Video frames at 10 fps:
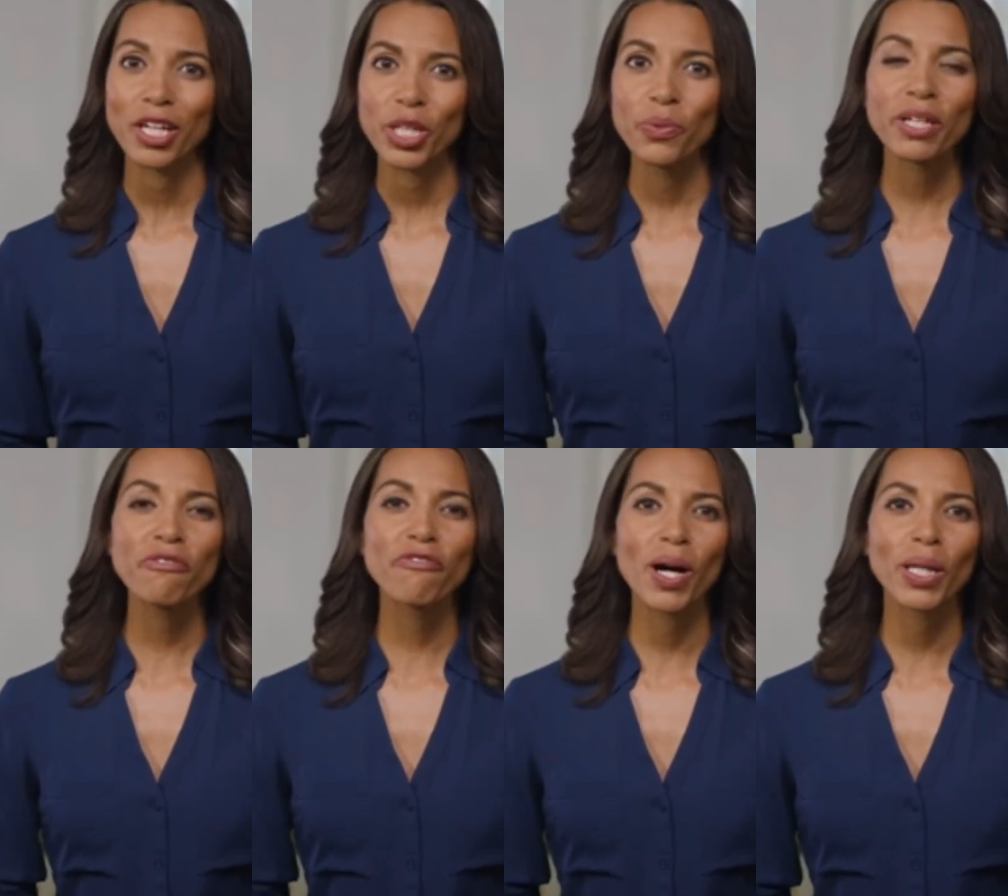you
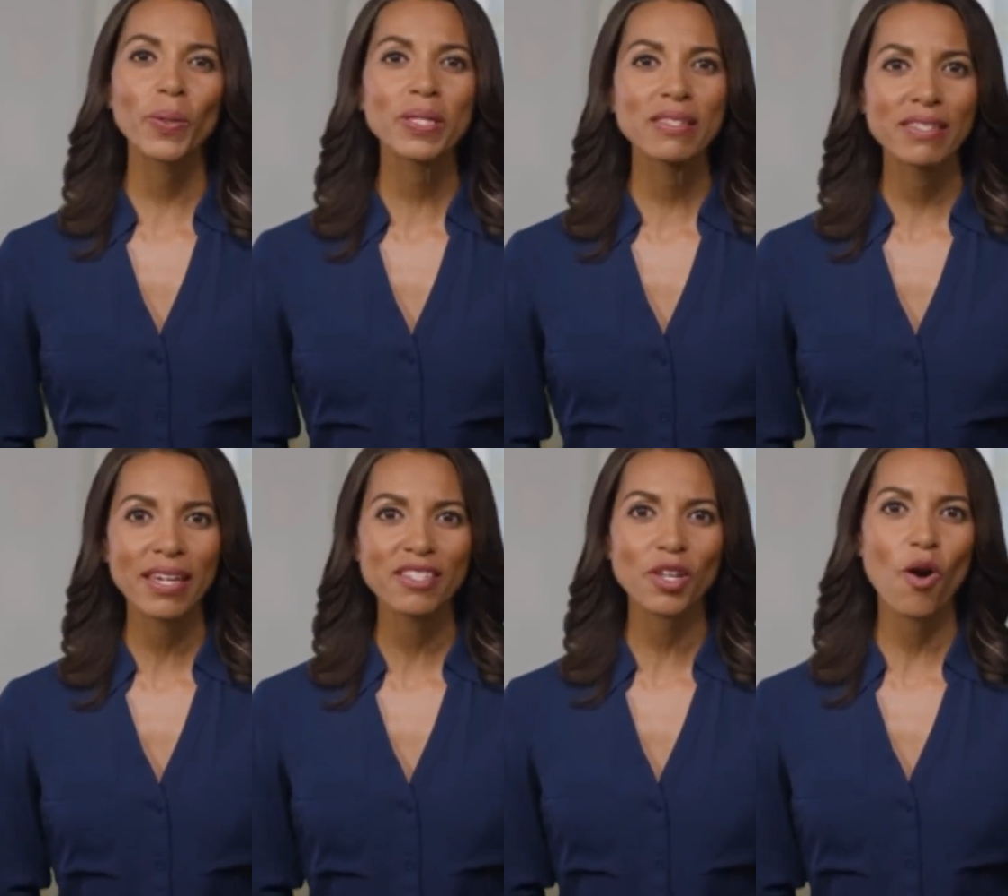can follow
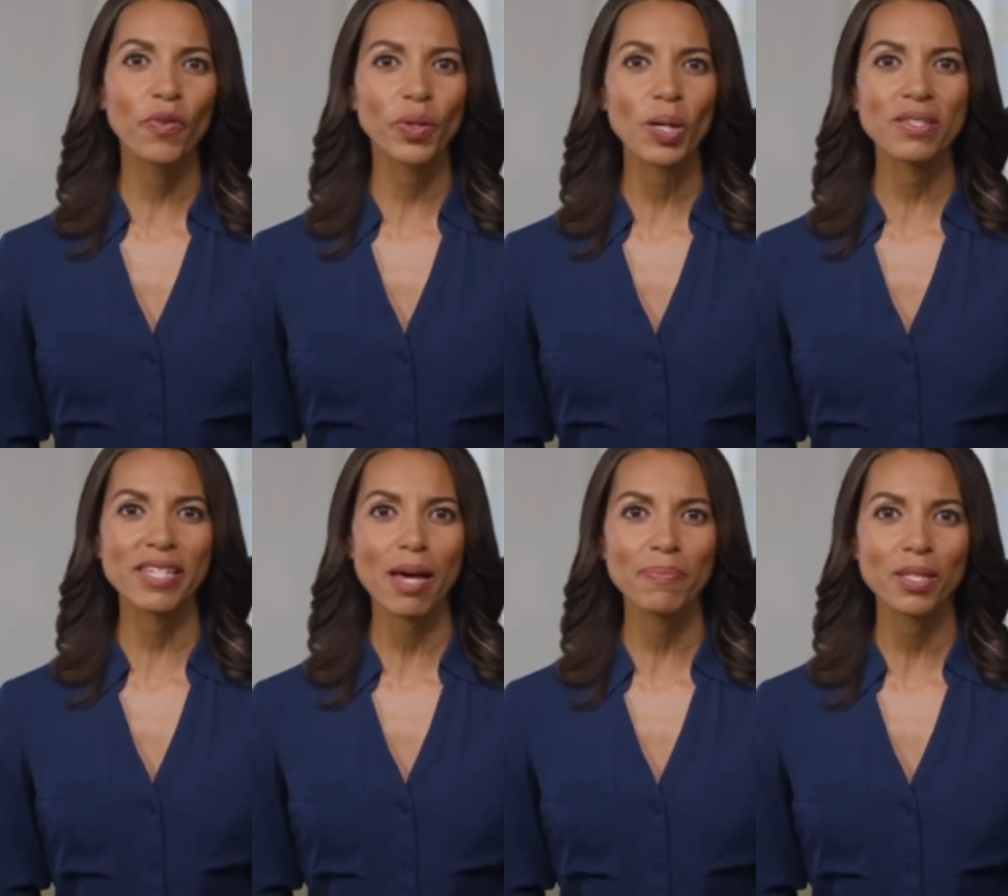6 overall
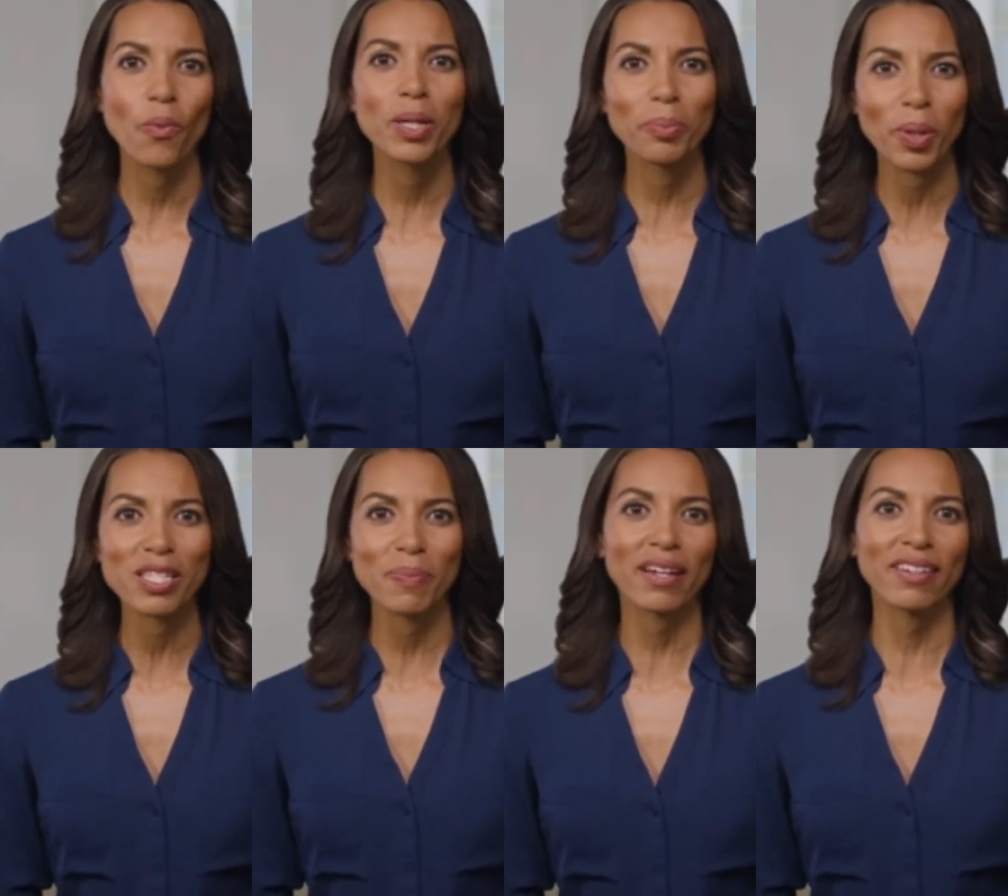steps when
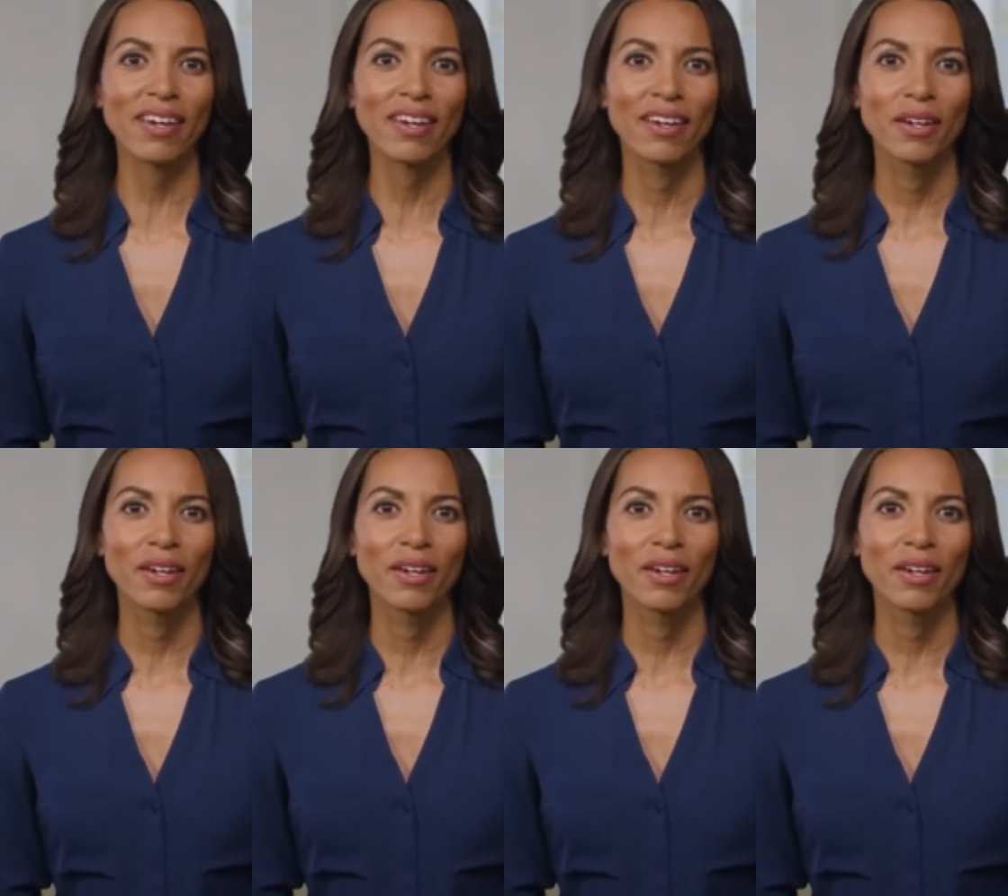prospecting.